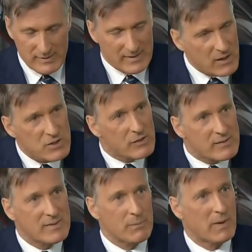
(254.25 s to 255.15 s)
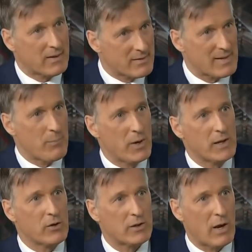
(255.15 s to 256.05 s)
censorship that is
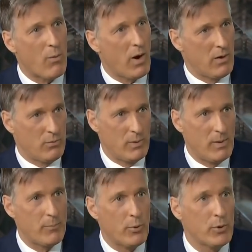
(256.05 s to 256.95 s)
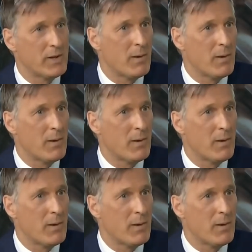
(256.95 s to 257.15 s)
happening in Ottawa. Remember the